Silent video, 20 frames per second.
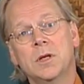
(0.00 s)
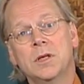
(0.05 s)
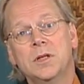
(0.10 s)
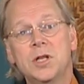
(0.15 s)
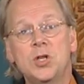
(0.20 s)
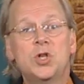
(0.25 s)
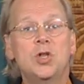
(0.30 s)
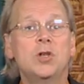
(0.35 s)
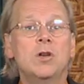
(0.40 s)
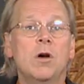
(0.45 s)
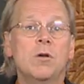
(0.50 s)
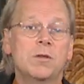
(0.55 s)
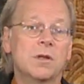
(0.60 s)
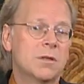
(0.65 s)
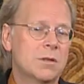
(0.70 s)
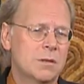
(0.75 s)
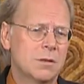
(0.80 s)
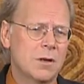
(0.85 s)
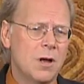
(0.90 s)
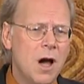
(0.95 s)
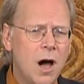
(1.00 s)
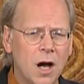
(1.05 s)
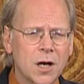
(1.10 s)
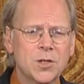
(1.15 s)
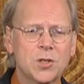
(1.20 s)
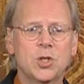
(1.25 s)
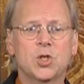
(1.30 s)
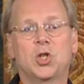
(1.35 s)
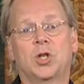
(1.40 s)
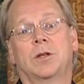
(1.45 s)
Did you know that
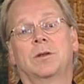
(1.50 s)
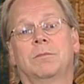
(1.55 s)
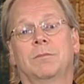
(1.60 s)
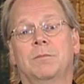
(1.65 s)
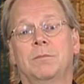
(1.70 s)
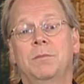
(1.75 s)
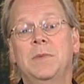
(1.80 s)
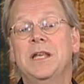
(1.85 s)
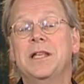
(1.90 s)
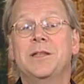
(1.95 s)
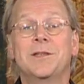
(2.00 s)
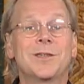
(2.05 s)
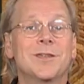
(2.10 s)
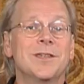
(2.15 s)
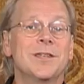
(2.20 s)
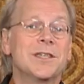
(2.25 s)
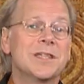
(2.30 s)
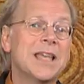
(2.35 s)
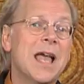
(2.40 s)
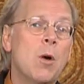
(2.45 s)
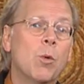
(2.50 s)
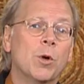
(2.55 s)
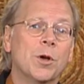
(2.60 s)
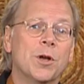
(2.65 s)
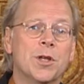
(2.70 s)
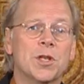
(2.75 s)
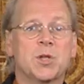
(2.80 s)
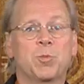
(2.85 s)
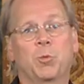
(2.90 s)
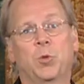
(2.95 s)
oxygen means
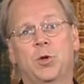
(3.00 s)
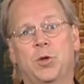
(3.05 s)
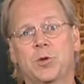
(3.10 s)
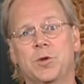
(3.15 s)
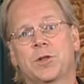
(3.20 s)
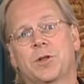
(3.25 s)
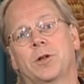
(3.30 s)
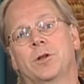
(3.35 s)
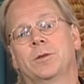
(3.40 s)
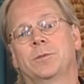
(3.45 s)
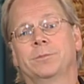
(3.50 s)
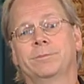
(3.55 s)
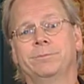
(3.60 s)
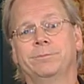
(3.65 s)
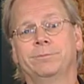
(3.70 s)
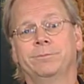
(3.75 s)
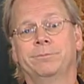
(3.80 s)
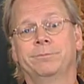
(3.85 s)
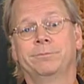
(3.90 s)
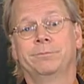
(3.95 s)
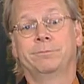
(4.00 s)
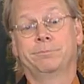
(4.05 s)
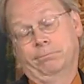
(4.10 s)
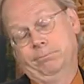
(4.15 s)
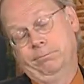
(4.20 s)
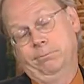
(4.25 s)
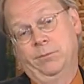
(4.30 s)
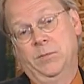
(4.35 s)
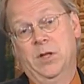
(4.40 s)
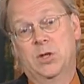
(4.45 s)
sourness producer?
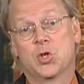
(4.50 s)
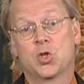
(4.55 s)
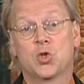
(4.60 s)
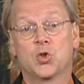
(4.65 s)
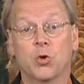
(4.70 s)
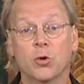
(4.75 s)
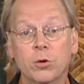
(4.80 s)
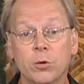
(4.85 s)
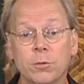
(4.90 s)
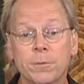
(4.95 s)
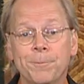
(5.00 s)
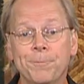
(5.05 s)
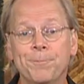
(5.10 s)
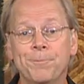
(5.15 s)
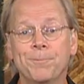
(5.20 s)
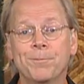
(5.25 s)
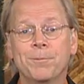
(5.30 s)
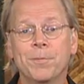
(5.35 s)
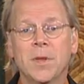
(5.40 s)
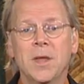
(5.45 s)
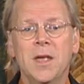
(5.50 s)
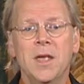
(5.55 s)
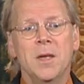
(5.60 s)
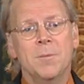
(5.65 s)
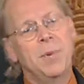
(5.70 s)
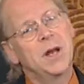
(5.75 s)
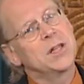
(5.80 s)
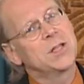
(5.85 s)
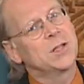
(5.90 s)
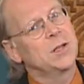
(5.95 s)
It's true,
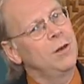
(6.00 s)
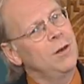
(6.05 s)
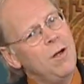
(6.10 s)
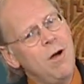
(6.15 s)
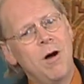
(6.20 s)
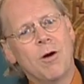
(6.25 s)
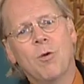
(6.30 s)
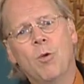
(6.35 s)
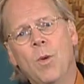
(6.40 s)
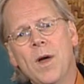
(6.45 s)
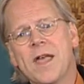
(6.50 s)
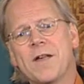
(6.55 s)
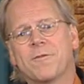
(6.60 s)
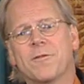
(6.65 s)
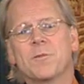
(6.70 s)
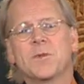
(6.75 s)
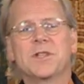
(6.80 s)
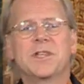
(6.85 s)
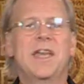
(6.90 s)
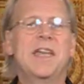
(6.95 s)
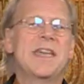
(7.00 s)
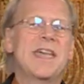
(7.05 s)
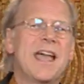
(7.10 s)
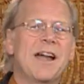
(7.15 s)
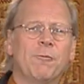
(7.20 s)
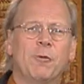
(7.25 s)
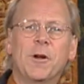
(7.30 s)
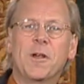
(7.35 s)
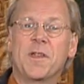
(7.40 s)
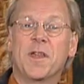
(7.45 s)
but it's a long way from saying
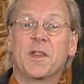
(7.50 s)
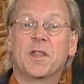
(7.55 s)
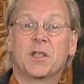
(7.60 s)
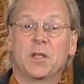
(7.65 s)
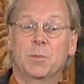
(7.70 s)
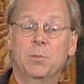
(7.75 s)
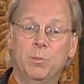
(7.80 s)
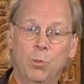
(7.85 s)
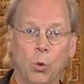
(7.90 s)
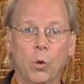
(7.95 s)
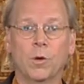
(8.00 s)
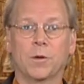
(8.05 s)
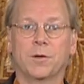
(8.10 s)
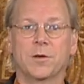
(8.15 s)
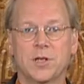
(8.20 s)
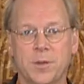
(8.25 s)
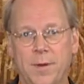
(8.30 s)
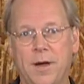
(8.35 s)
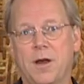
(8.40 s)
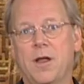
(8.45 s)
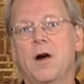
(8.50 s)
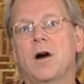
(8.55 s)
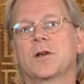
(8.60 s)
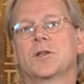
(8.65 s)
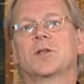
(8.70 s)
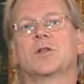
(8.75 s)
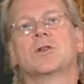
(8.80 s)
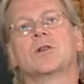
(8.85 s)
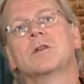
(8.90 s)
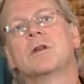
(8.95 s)
everything that's important about
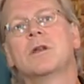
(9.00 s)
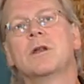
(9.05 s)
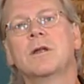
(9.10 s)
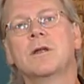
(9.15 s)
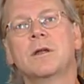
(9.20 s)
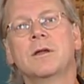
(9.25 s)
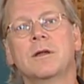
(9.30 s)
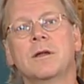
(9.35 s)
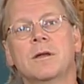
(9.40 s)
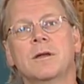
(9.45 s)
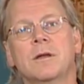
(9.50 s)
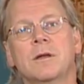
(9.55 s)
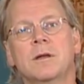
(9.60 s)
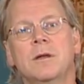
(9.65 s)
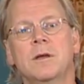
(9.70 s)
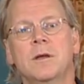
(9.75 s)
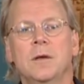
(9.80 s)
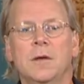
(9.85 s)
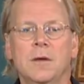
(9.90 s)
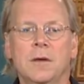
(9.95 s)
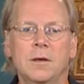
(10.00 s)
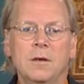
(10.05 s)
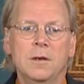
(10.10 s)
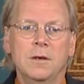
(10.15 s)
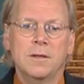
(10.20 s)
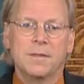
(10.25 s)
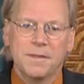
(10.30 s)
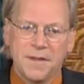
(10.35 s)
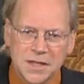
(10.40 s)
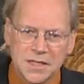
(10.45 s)
oxygen.
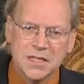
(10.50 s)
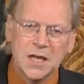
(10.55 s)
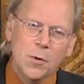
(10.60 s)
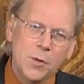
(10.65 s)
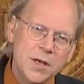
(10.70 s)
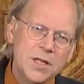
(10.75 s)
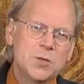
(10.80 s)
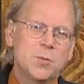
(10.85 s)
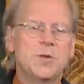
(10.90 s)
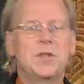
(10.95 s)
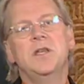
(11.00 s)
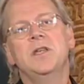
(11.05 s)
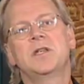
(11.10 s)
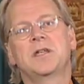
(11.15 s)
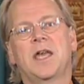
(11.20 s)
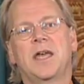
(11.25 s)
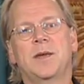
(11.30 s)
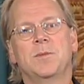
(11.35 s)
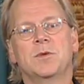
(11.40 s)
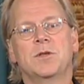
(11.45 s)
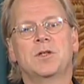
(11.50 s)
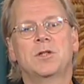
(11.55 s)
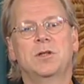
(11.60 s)
That's how it is with these games,